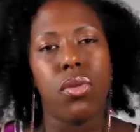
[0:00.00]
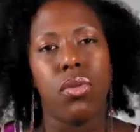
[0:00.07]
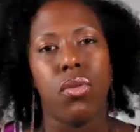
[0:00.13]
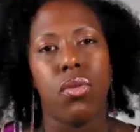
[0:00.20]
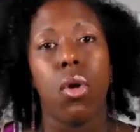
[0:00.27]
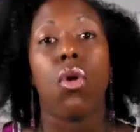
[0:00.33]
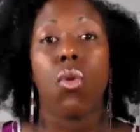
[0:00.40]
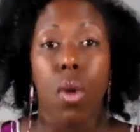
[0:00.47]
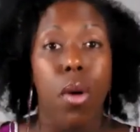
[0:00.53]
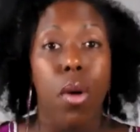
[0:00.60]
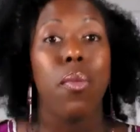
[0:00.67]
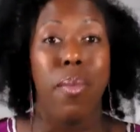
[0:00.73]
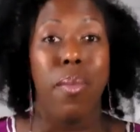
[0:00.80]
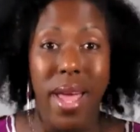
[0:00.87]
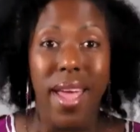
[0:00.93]
to
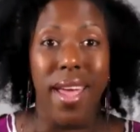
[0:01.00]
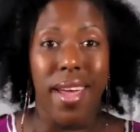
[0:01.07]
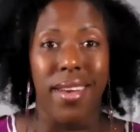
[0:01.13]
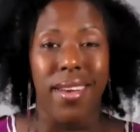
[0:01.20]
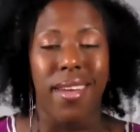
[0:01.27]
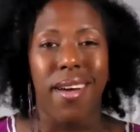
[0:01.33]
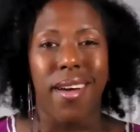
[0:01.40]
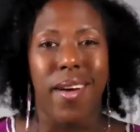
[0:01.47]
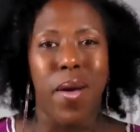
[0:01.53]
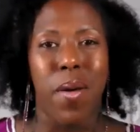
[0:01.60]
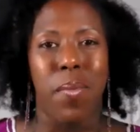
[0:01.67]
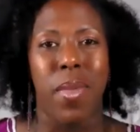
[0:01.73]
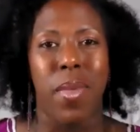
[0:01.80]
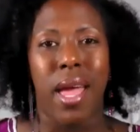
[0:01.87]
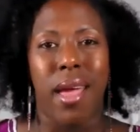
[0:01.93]
grown men
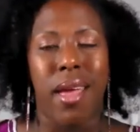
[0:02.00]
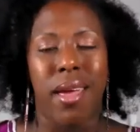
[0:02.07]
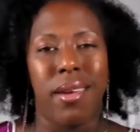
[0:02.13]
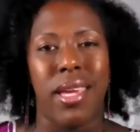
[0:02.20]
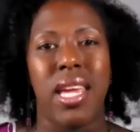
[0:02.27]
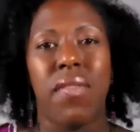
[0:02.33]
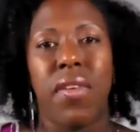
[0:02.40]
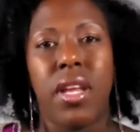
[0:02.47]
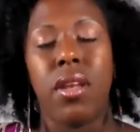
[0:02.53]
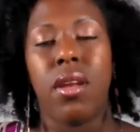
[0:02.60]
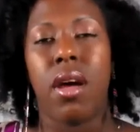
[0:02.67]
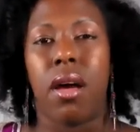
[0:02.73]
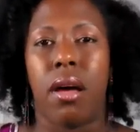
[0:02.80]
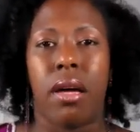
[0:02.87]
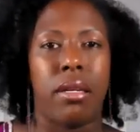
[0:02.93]
and
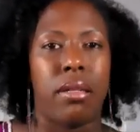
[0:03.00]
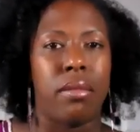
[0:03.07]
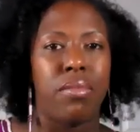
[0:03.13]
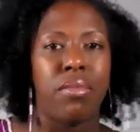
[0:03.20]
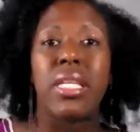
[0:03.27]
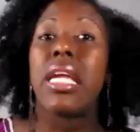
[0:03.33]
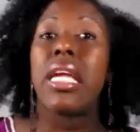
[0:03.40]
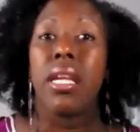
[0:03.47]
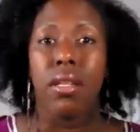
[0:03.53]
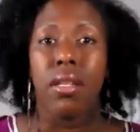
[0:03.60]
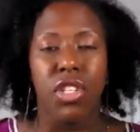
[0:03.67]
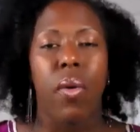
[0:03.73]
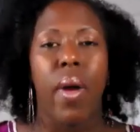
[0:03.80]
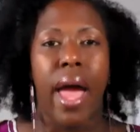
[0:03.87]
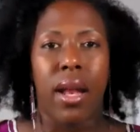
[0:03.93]
even
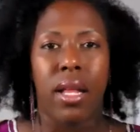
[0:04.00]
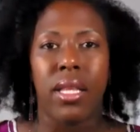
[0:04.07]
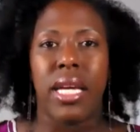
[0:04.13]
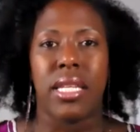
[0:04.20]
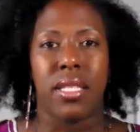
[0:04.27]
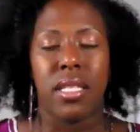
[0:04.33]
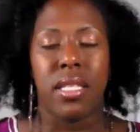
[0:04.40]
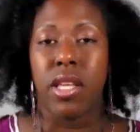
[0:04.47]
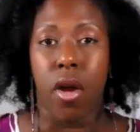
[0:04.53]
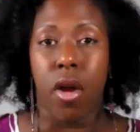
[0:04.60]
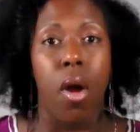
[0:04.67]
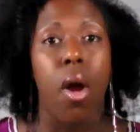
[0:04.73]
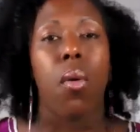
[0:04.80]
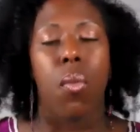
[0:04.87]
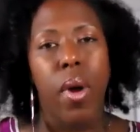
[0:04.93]
teens, adolescents that
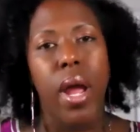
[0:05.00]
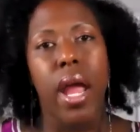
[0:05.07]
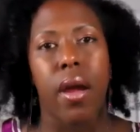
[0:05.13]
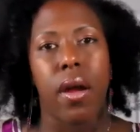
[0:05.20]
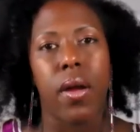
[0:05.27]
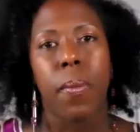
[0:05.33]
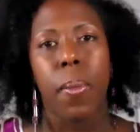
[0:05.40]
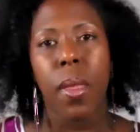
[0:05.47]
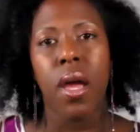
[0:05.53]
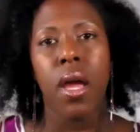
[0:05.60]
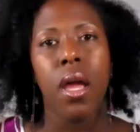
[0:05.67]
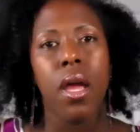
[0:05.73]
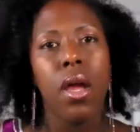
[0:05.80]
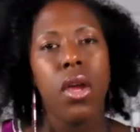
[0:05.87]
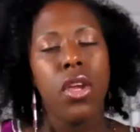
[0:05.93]
are aware,
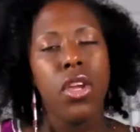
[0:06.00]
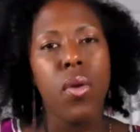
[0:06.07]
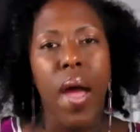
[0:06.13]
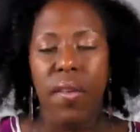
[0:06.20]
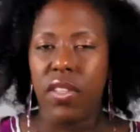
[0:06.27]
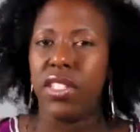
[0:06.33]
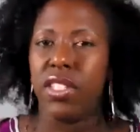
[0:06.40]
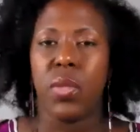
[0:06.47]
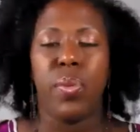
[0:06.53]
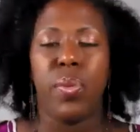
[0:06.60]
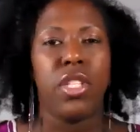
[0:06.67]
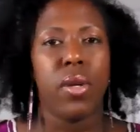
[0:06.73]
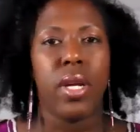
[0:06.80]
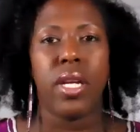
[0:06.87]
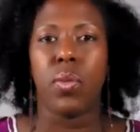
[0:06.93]
you have to just
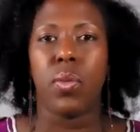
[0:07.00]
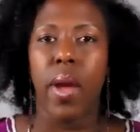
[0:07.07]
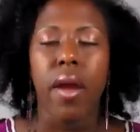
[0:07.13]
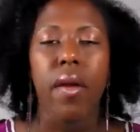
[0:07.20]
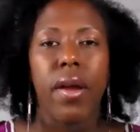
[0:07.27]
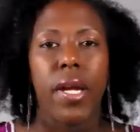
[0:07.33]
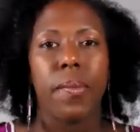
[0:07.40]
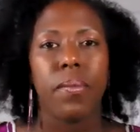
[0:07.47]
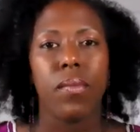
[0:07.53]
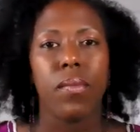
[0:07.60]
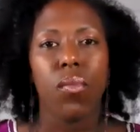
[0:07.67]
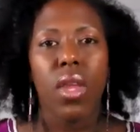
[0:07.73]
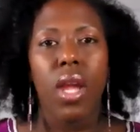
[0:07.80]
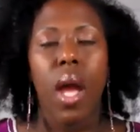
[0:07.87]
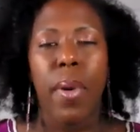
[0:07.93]
be transparent
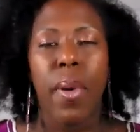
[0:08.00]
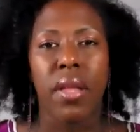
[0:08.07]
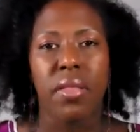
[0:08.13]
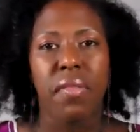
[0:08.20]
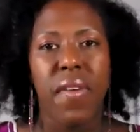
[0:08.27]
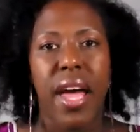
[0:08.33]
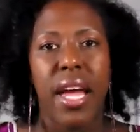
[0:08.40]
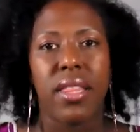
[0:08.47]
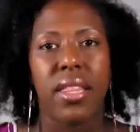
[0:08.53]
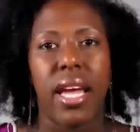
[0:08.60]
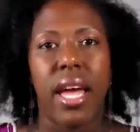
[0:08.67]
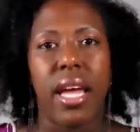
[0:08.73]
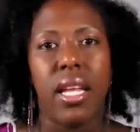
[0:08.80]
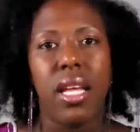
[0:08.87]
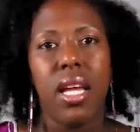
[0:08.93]
about the fact
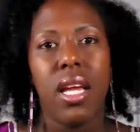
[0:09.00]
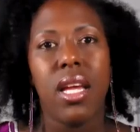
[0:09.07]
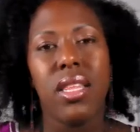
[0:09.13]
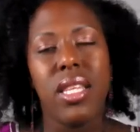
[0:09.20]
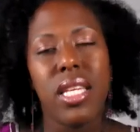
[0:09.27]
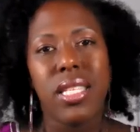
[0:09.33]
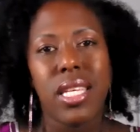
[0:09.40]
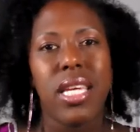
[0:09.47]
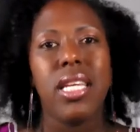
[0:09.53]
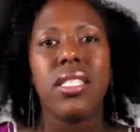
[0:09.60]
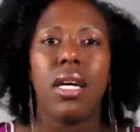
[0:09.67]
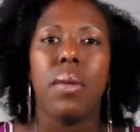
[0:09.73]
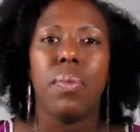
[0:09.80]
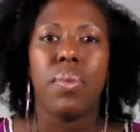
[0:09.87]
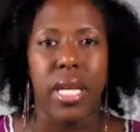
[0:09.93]
that this
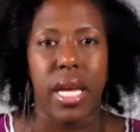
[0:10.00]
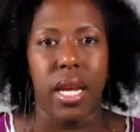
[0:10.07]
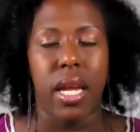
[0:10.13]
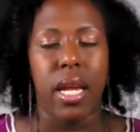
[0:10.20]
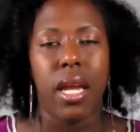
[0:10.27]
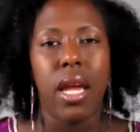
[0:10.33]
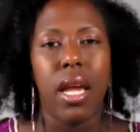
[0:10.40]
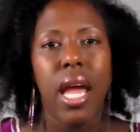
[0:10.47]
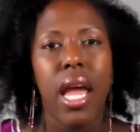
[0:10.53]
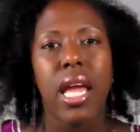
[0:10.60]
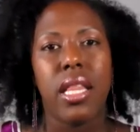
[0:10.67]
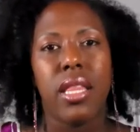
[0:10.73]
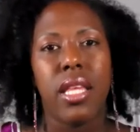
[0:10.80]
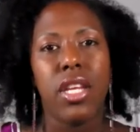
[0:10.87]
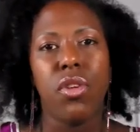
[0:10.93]
is upsetting.
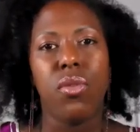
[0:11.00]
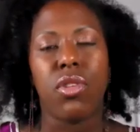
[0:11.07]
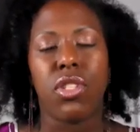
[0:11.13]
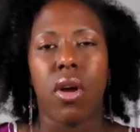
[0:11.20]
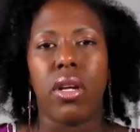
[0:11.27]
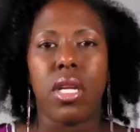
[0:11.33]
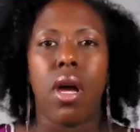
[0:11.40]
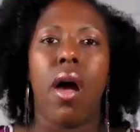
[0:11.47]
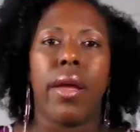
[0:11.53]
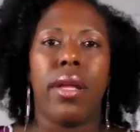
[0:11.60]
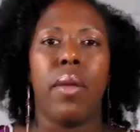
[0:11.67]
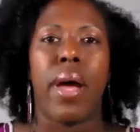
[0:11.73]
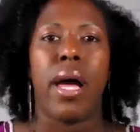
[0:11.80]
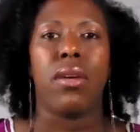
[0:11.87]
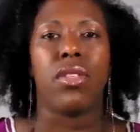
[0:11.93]
And then you start
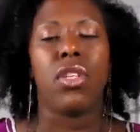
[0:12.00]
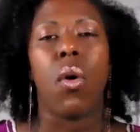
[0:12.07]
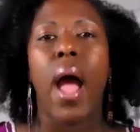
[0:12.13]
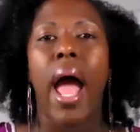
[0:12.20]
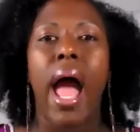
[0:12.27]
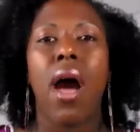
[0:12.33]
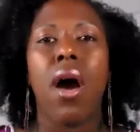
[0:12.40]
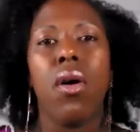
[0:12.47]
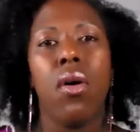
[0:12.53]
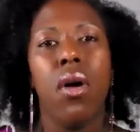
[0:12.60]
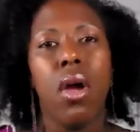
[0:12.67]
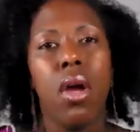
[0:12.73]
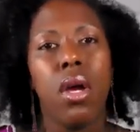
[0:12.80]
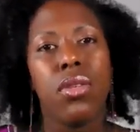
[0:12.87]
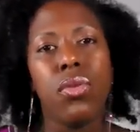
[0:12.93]
talking about, so
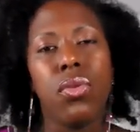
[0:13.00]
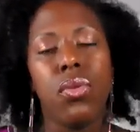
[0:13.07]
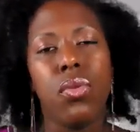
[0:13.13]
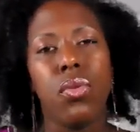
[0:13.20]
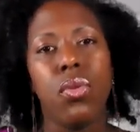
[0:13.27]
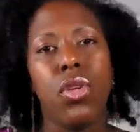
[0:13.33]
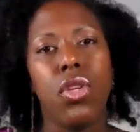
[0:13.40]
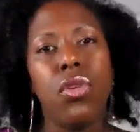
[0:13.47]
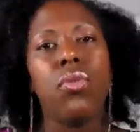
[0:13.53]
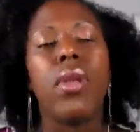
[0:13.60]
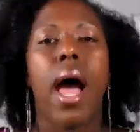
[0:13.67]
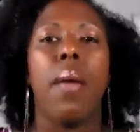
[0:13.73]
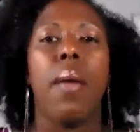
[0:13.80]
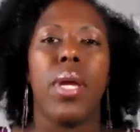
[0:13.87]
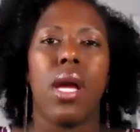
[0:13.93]
how do you
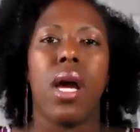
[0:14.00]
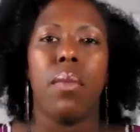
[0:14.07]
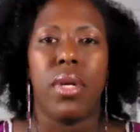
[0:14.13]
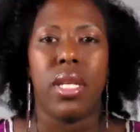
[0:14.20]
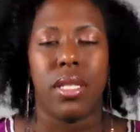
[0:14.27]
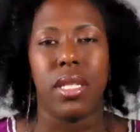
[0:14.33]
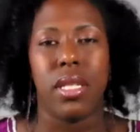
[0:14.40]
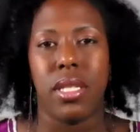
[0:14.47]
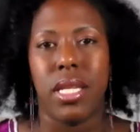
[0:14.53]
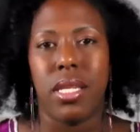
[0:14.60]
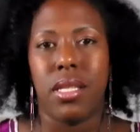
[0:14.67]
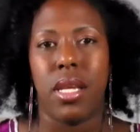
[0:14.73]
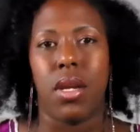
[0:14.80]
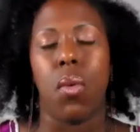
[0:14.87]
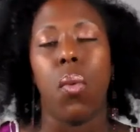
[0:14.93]
not become a
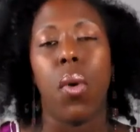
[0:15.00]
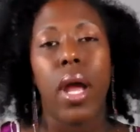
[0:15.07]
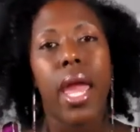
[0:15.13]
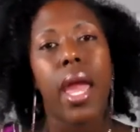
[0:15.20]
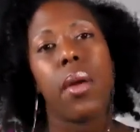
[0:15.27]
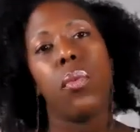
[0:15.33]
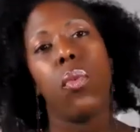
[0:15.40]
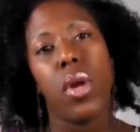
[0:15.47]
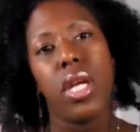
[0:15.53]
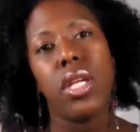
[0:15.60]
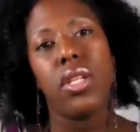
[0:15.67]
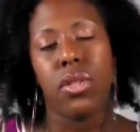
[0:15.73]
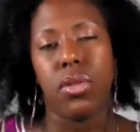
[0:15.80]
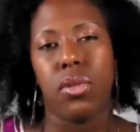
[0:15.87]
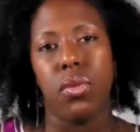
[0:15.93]
statistic? What can
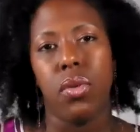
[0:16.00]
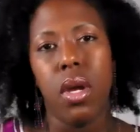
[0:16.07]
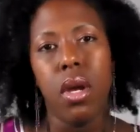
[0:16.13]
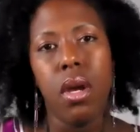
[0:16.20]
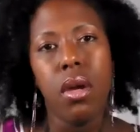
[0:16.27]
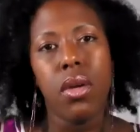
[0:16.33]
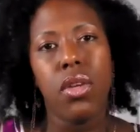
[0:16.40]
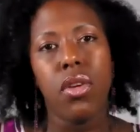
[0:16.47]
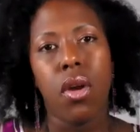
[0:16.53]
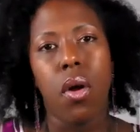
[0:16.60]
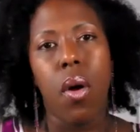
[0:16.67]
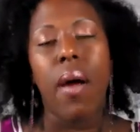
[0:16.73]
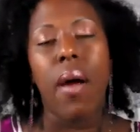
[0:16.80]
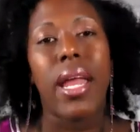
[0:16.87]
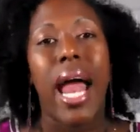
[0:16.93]
we do?
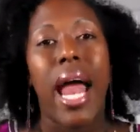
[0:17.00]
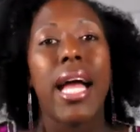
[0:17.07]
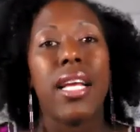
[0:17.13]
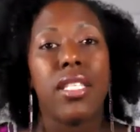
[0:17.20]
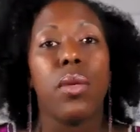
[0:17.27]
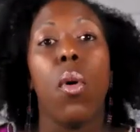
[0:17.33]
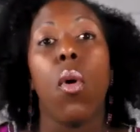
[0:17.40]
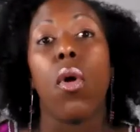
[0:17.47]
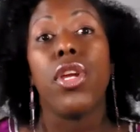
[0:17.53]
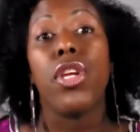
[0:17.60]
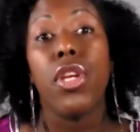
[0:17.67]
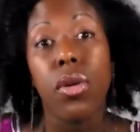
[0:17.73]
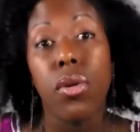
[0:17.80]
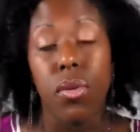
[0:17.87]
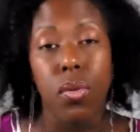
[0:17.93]
How can I support
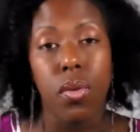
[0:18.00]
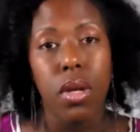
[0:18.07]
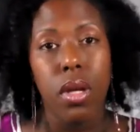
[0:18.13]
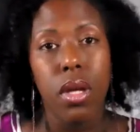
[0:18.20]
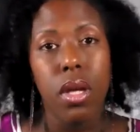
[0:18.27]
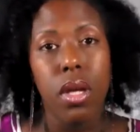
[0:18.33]
you